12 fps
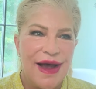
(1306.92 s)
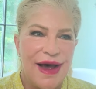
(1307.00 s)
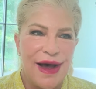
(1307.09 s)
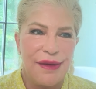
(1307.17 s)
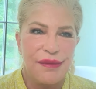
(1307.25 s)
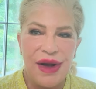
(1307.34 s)

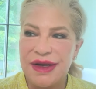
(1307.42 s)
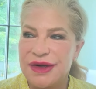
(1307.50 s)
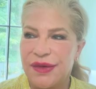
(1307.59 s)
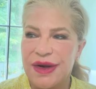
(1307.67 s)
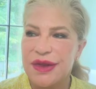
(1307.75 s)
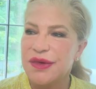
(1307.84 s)
Um, I
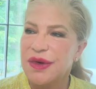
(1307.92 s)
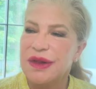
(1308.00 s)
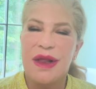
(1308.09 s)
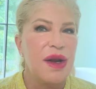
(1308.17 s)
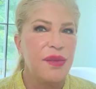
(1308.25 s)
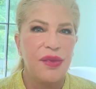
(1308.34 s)
know I throw a
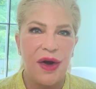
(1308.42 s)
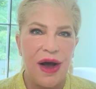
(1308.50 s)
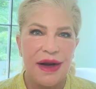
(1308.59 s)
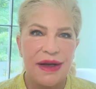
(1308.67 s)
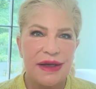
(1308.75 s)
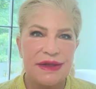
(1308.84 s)
lot of
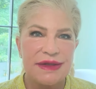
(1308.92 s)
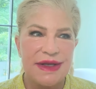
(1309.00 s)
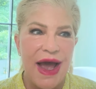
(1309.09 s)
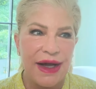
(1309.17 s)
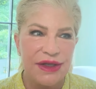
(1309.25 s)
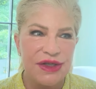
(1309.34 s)
products
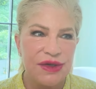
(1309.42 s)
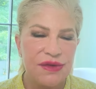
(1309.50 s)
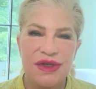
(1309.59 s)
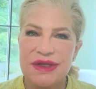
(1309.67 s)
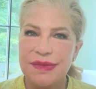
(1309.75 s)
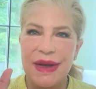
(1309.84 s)
at you.
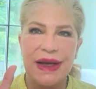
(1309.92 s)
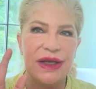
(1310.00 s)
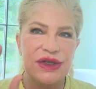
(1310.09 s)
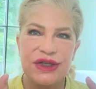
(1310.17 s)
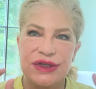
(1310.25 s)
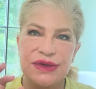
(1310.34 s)
Just pick
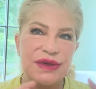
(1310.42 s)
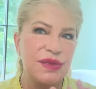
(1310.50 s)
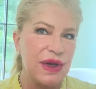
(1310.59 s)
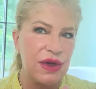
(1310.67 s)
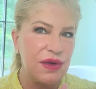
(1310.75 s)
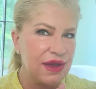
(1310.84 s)
and choose
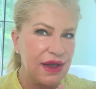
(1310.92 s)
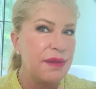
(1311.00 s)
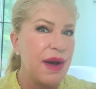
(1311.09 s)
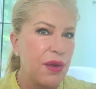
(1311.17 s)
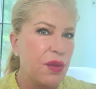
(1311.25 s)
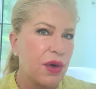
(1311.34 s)
what you think
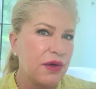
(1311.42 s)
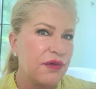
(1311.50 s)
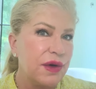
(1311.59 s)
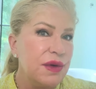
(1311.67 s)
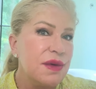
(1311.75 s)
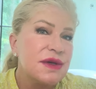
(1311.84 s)
might work
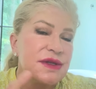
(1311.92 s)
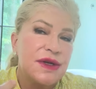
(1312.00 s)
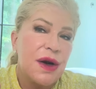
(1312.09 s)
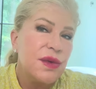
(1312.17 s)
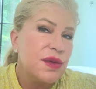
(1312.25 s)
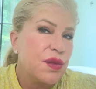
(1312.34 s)
for you or
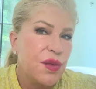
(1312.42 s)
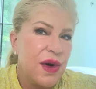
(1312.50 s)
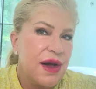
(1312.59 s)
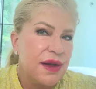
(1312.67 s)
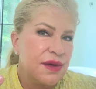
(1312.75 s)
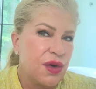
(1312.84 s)
start with
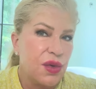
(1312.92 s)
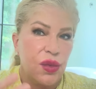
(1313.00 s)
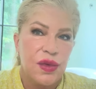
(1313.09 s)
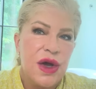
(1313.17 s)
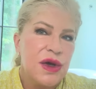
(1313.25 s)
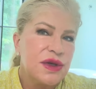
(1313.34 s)
one or
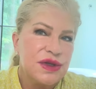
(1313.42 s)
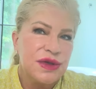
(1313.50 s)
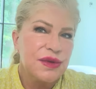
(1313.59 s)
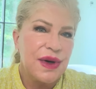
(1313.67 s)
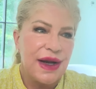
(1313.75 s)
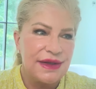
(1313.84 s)

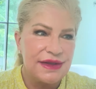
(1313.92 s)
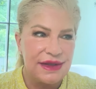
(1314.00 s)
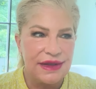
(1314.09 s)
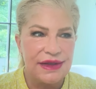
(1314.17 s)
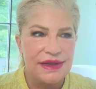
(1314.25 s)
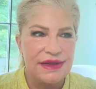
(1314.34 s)
two
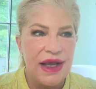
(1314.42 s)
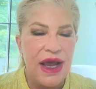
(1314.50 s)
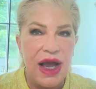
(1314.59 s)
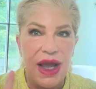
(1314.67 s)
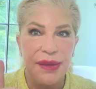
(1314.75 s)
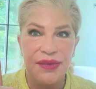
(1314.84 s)
ideas.
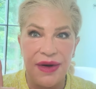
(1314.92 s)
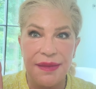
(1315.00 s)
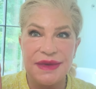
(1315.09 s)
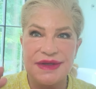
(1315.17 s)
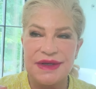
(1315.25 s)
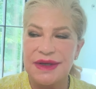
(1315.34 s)
I
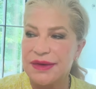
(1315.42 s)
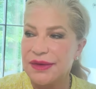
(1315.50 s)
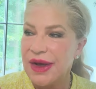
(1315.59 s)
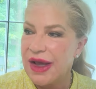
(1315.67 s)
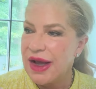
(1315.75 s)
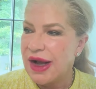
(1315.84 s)
promise
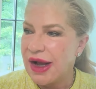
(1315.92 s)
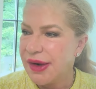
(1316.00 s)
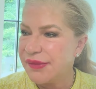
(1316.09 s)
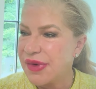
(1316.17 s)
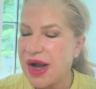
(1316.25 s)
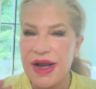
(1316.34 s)
you,
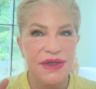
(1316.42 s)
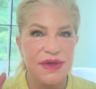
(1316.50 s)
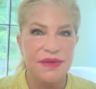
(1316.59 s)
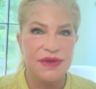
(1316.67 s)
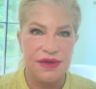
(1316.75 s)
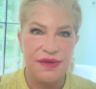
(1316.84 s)
um, I
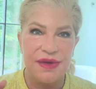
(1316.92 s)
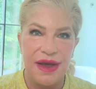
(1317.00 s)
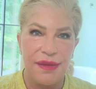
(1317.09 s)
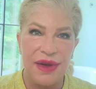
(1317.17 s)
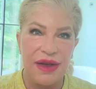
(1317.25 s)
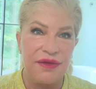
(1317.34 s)
don't do
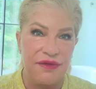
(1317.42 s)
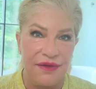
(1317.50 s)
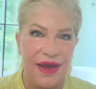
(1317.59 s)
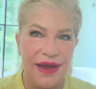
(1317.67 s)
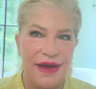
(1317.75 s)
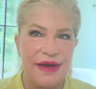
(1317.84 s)
them in
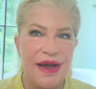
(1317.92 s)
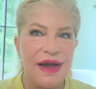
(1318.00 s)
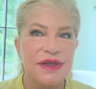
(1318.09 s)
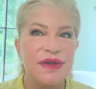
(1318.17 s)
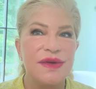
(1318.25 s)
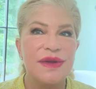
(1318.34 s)
vain. I
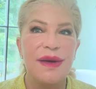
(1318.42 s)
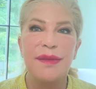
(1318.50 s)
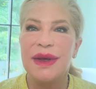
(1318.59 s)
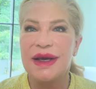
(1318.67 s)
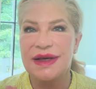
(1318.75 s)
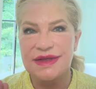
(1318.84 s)
do them
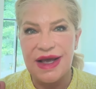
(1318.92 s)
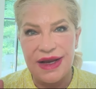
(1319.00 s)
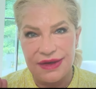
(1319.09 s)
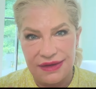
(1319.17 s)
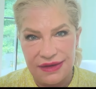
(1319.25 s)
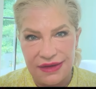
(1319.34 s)
because I
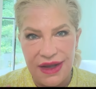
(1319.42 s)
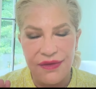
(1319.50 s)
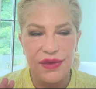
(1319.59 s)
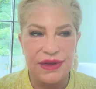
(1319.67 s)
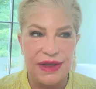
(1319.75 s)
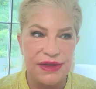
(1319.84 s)
love
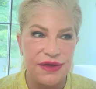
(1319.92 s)
what they